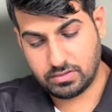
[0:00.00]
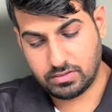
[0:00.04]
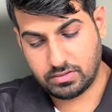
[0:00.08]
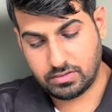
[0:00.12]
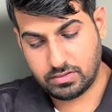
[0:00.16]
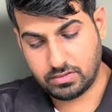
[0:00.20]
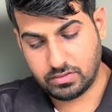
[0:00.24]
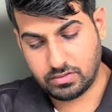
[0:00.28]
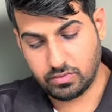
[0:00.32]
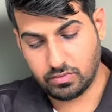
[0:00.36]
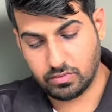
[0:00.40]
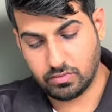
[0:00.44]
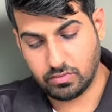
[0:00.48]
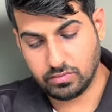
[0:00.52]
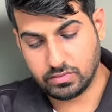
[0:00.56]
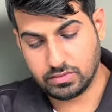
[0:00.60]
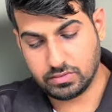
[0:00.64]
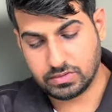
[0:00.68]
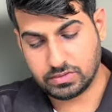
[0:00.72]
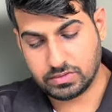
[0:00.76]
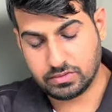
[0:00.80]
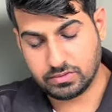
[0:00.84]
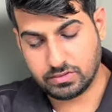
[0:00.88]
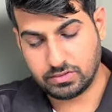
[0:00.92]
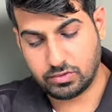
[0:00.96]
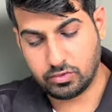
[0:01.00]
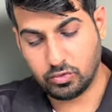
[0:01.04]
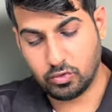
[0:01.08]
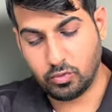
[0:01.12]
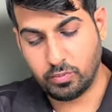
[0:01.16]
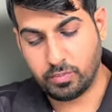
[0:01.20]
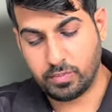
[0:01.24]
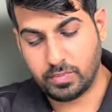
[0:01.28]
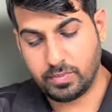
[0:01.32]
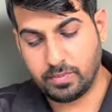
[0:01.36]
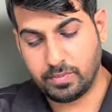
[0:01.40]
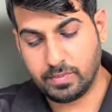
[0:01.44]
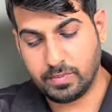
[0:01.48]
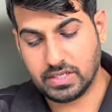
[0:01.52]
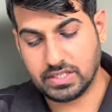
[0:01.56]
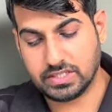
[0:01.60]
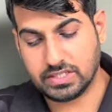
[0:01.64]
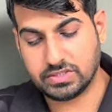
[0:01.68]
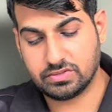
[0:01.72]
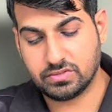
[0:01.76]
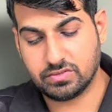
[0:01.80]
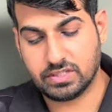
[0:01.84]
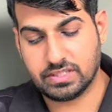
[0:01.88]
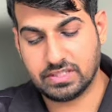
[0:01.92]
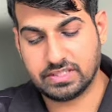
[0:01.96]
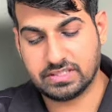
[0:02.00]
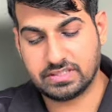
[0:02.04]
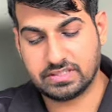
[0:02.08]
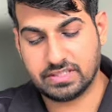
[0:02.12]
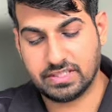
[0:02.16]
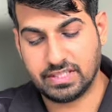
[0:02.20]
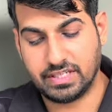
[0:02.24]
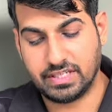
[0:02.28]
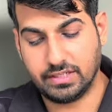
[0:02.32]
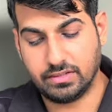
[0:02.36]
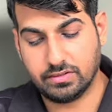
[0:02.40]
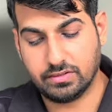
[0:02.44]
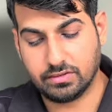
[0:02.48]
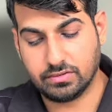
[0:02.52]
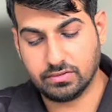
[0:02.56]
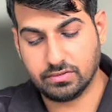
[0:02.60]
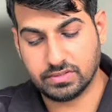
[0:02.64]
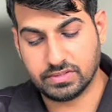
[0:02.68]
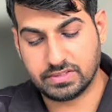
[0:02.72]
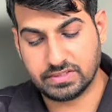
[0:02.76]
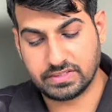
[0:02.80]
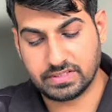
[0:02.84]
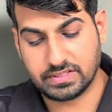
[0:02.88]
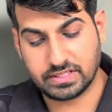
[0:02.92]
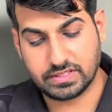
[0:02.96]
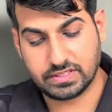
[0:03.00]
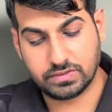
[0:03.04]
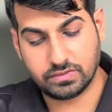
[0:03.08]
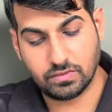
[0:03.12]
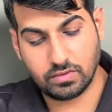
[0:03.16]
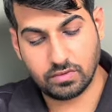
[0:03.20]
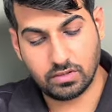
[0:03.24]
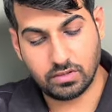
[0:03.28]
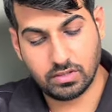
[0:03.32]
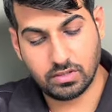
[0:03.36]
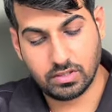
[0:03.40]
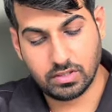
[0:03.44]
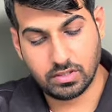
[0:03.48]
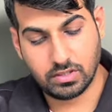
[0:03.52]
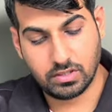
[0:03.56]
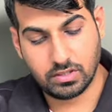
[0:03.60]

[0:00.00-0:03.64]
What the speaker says: 2, so 2 plus 1 is 3 into 2 is 6 volt.